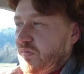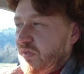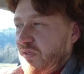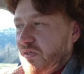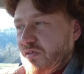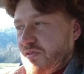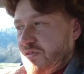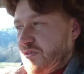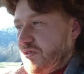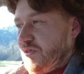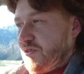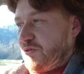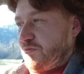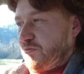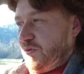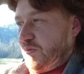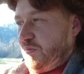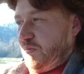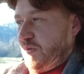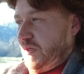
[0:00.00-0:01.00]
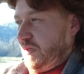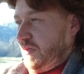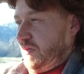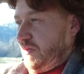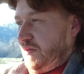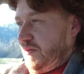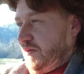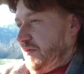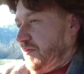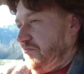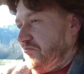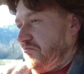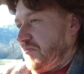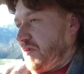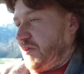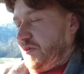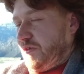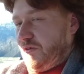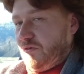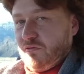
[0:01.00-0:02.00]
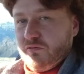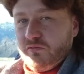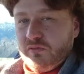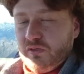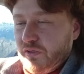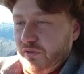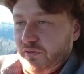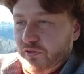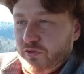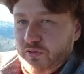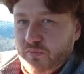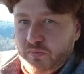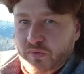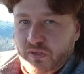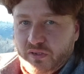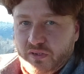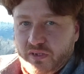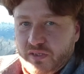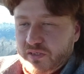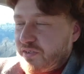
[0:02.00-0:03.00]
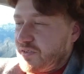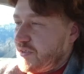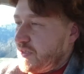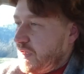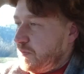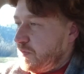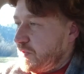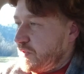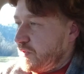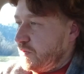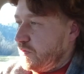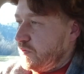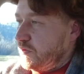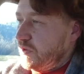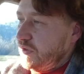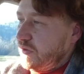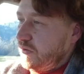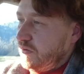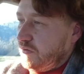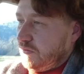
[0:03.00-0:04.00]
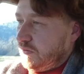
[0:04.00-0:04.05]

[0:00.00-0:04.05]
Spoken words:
because this would be, I don't know, it could be a next episode,